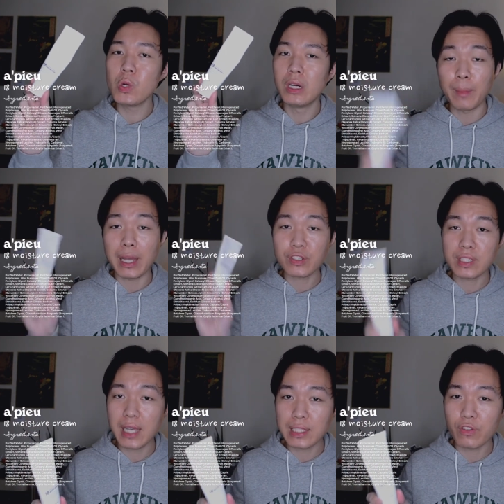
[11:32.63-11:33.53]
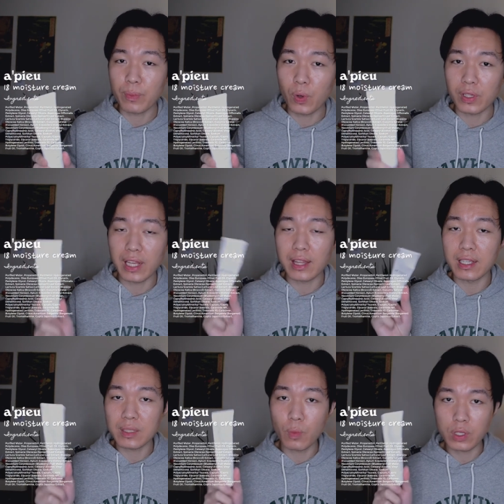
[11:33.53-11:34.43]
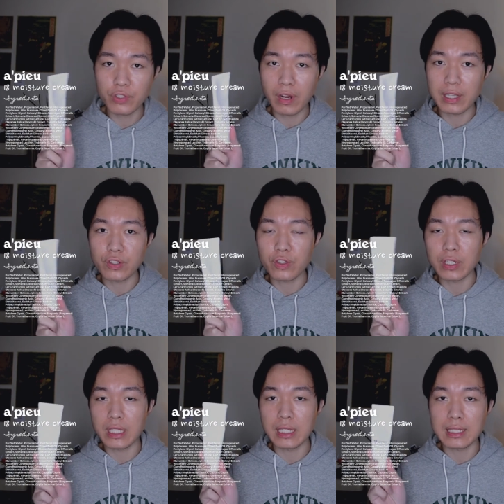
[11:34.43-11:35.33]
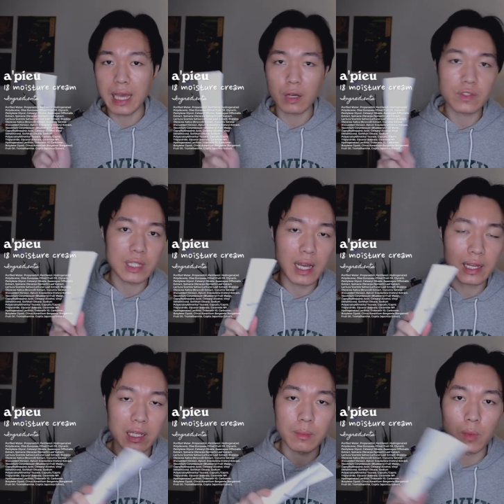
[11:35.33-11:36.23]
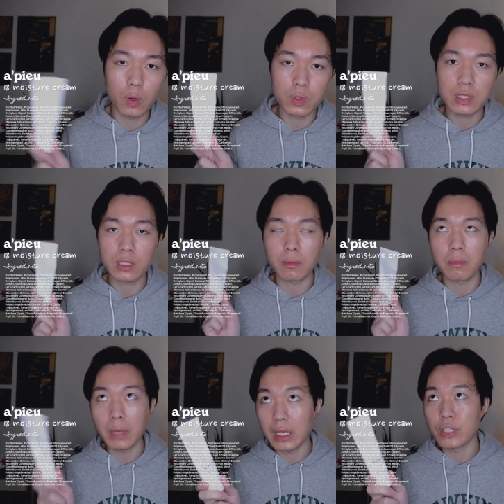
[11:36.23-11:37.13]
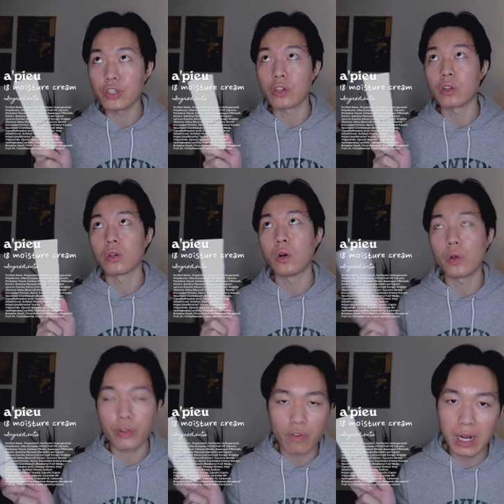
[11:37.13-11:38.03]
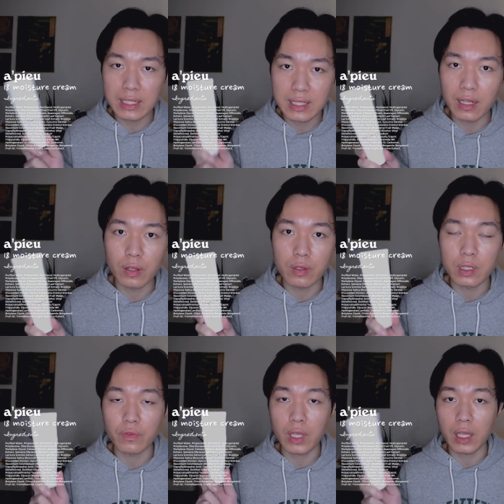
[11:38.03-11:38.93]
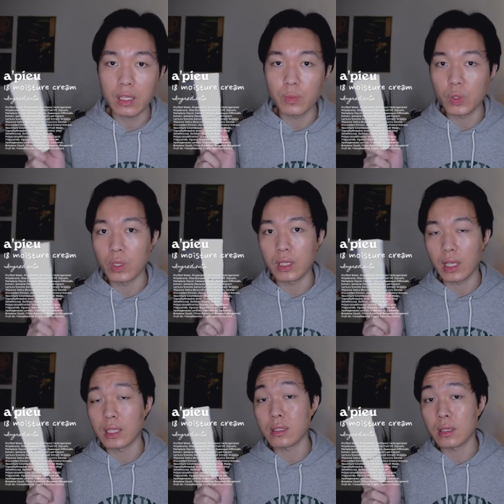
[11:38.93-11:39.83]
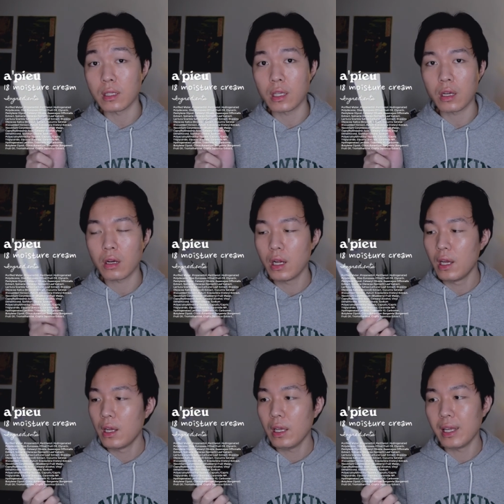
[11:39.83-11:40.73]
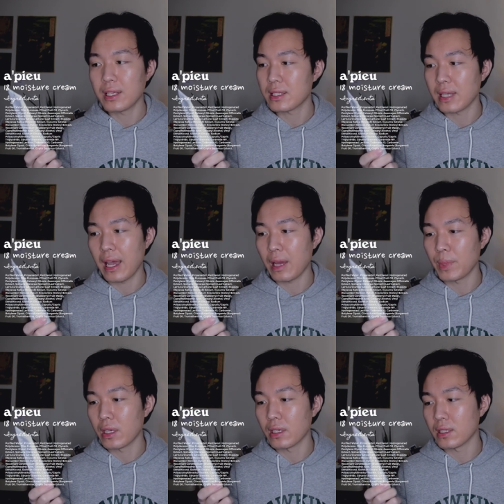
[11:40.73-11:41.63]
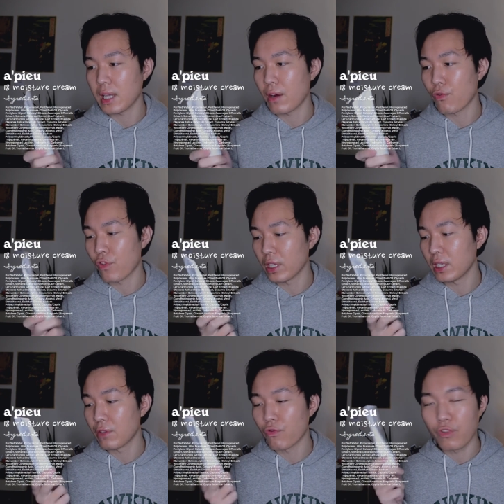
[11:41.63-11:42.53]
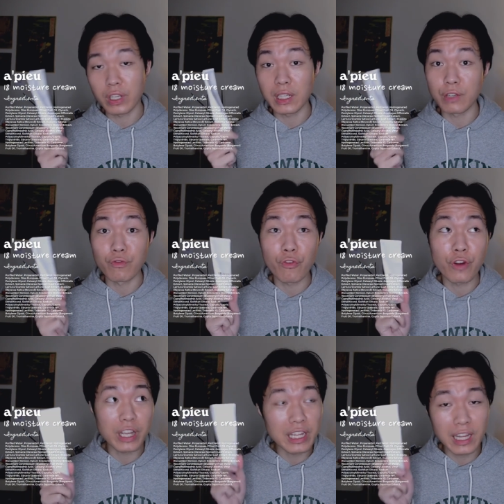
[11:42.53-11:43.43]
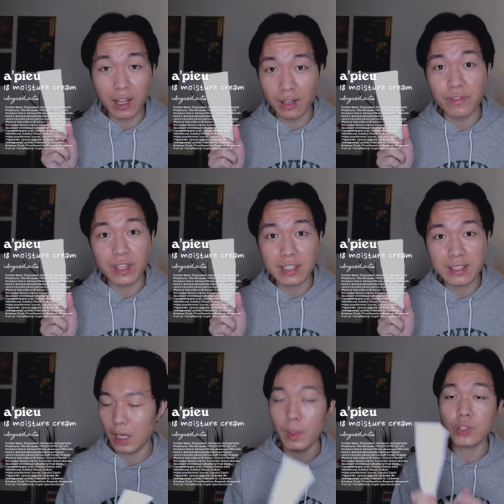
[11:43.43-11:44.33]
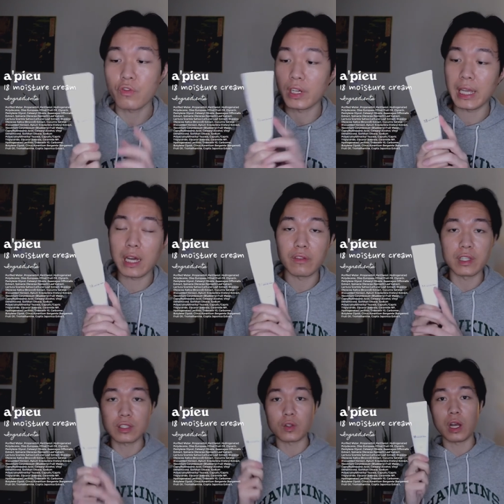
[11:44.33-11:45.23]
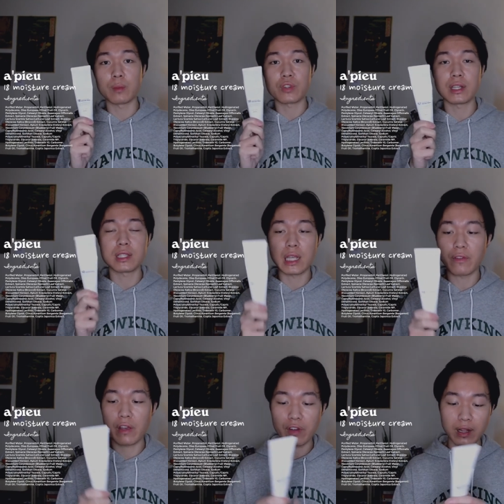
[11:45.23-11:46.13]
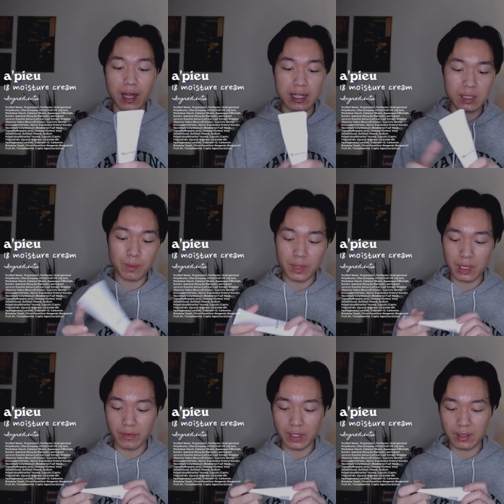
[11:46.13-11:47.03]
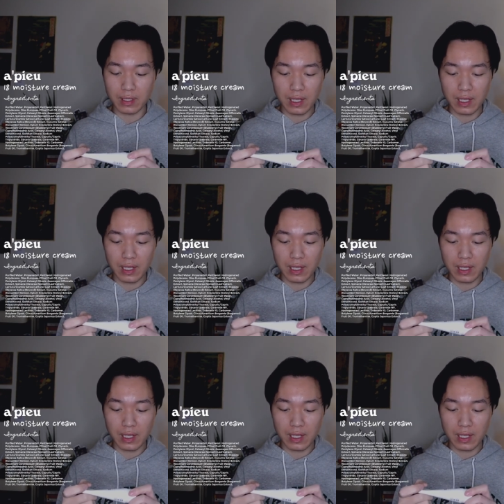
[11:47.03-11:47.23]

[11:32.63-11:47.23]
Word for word: I'm actually sad to report that this moisturizer is out of stock in most major authorized sellers of K-beauty and K-skincare. It is sad because I really, really, really love this. I'm also running out of this, so I'm trying to save every last bit of it